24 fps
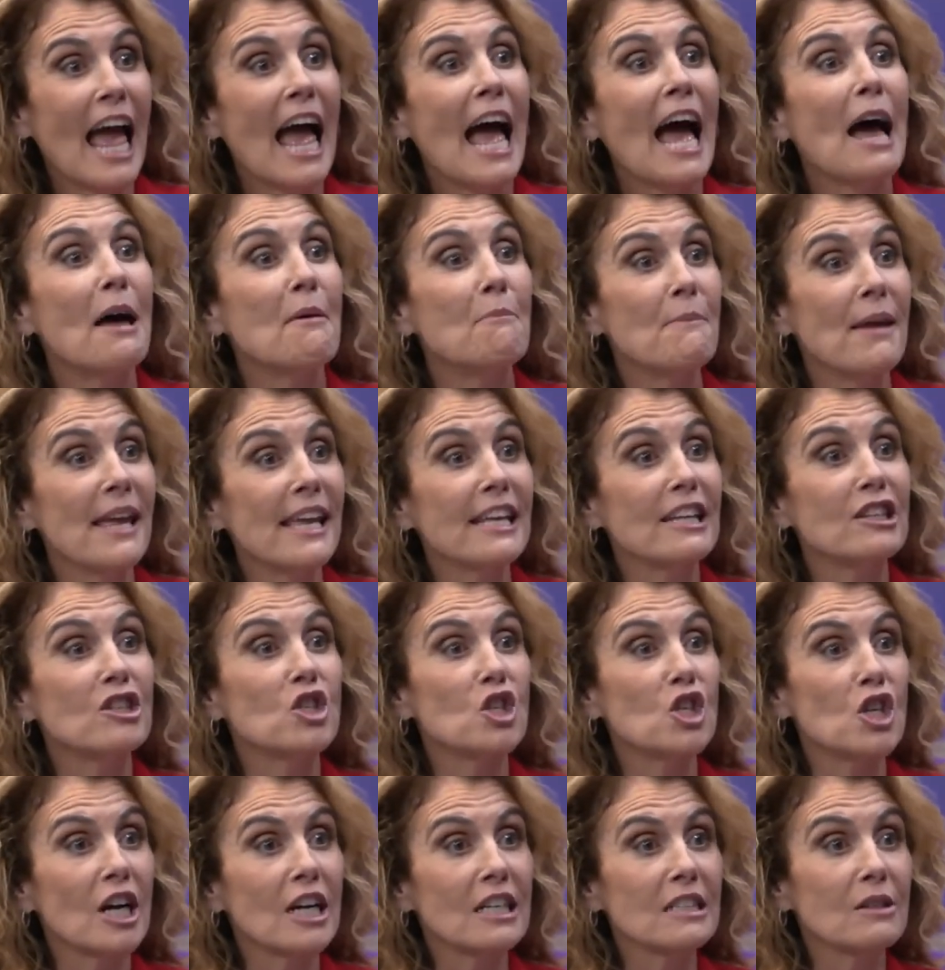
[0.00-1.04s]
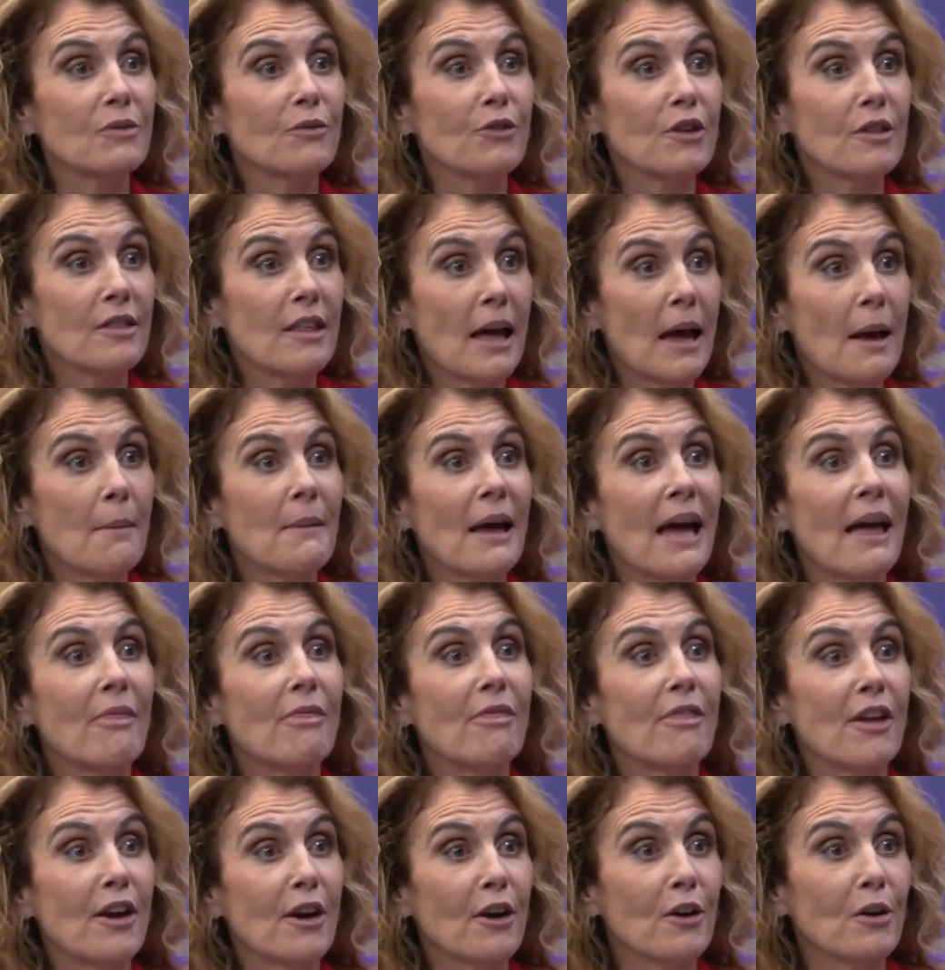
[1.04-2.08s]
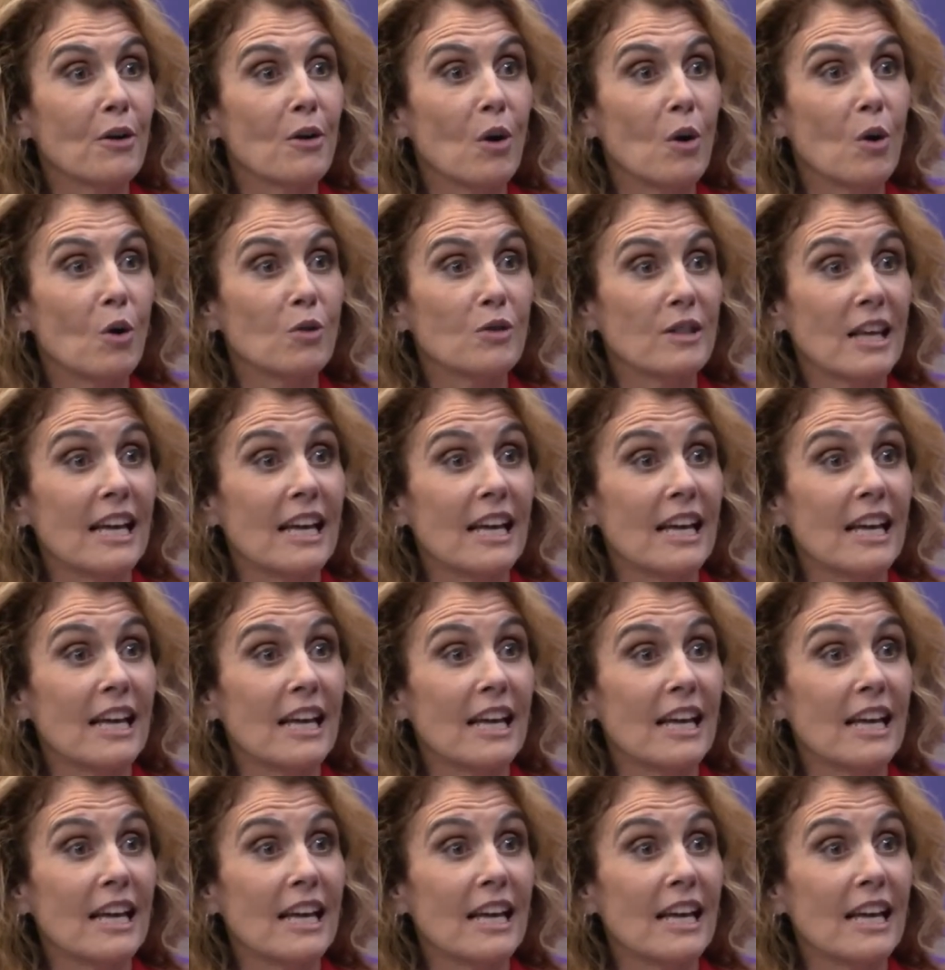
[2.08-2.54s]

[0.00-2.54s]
and make it just for them and their goals,